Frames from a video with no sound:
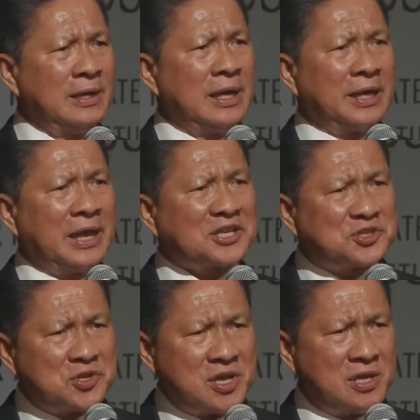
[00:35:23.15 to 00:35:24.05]

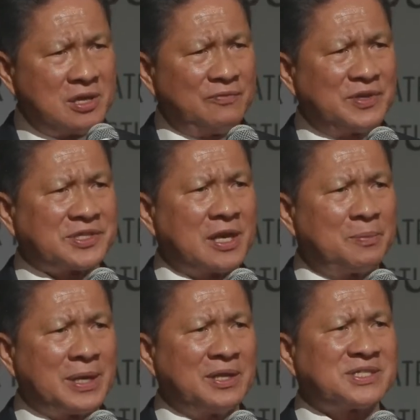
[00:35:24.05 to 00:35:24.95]
Next year, we
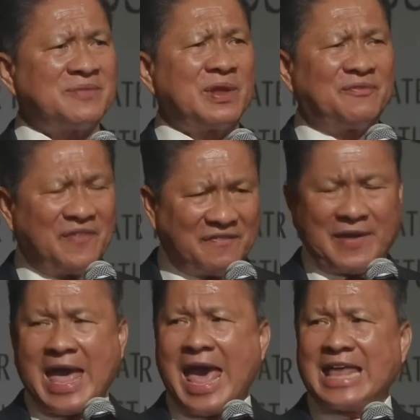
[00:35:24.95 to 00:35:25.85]
celebrate the
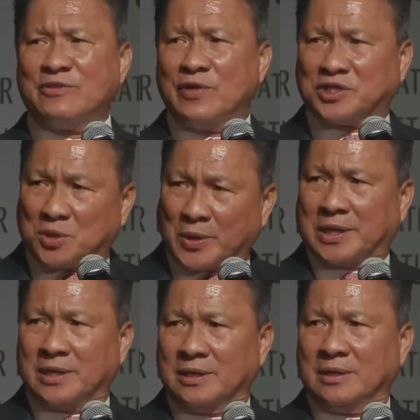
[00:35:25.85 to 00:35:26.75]
75th
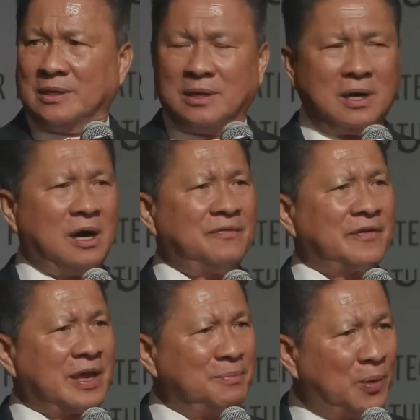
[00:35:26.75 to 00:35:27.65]
anniversary
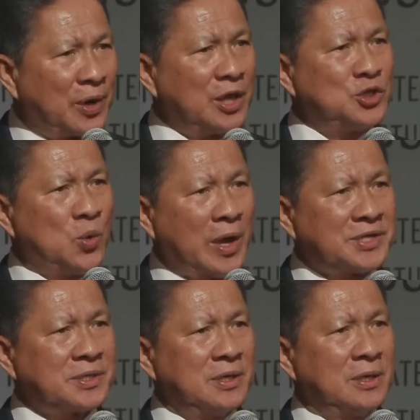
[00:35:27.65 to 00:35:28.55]
of
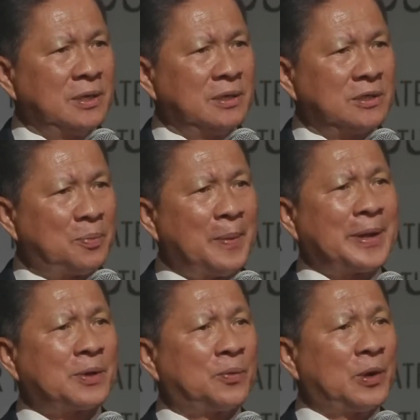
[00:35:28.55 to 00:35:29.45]
Cambodia-U.S.
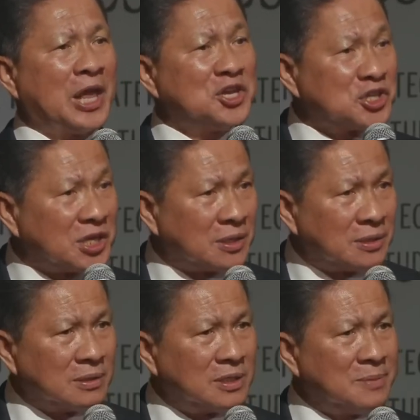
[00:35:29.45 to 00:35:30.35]
diplomatic relation.
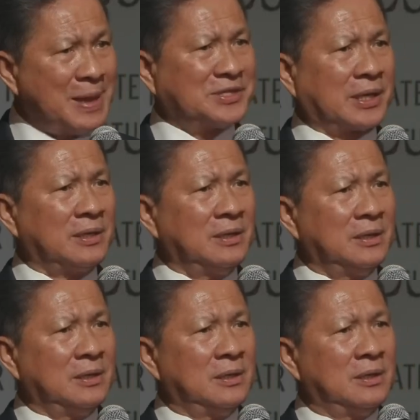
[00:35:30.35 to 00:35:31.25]
It's amazing.
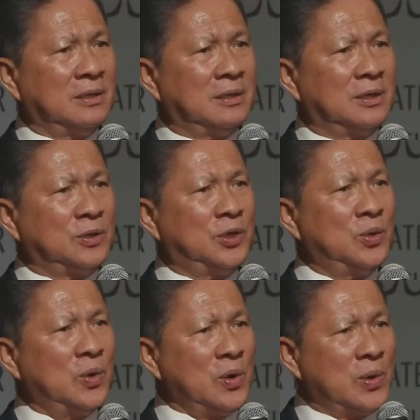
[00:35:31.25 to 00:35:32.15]

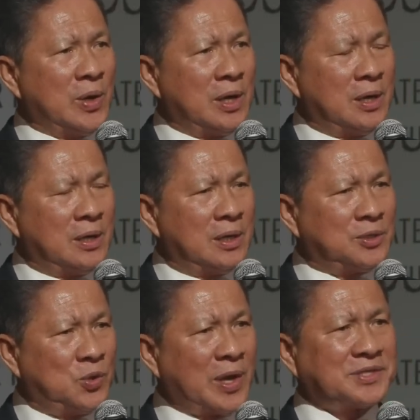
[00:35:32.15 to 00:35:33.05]
You,
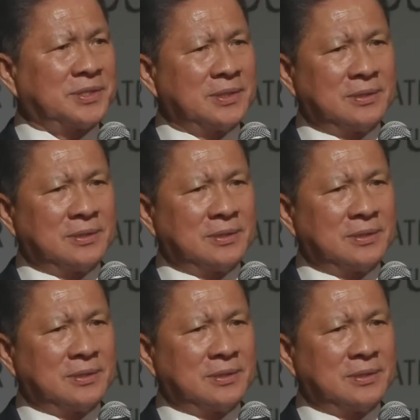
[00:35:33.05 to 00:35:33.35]
U.S.